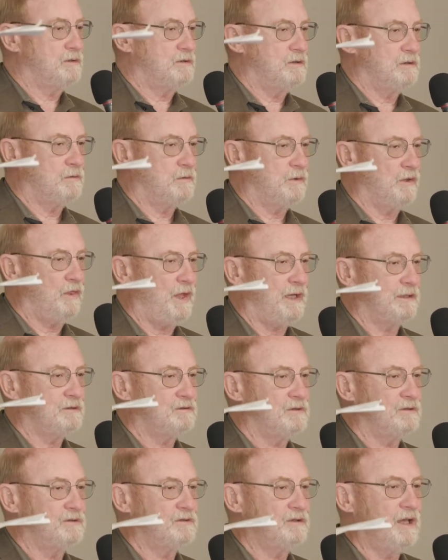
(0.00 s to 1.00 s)
can deal with that
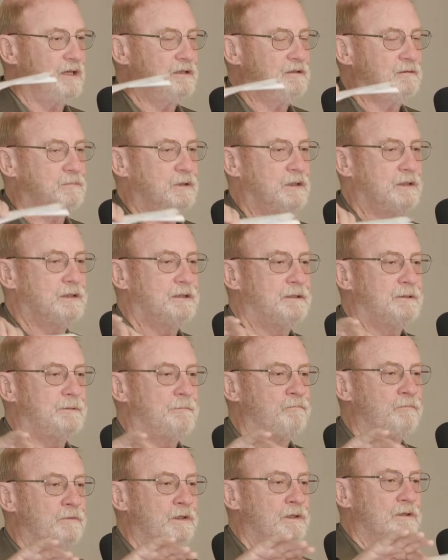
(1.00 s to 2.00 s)
sustainably.
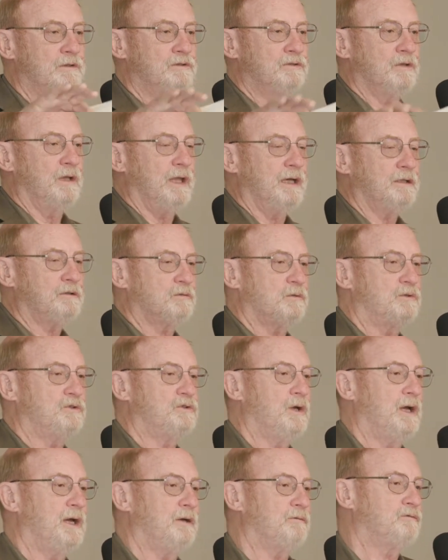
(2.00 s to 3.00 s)
So that's
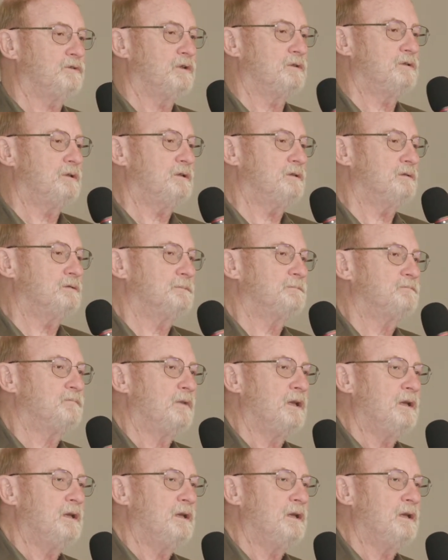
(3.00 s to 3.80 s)
what you have to do.